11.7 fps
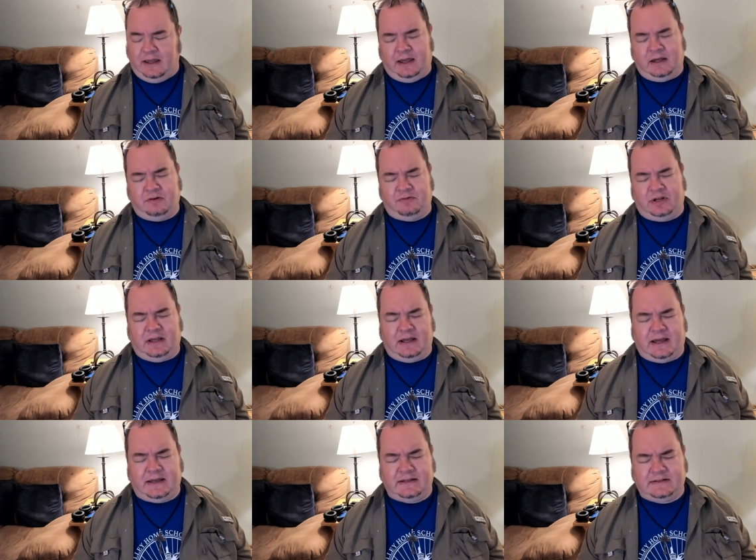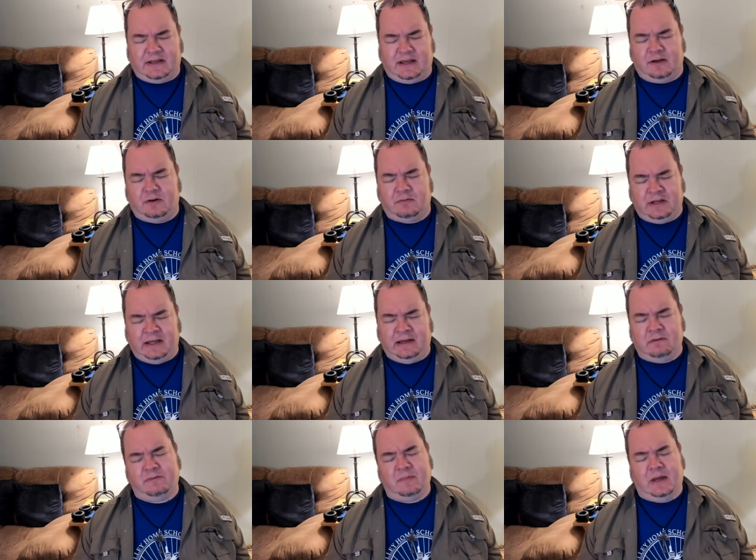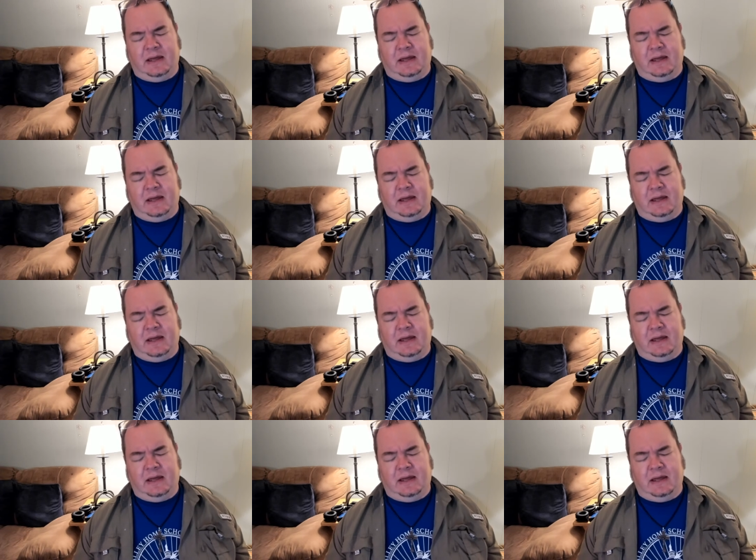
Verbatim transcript: Henry as they grieve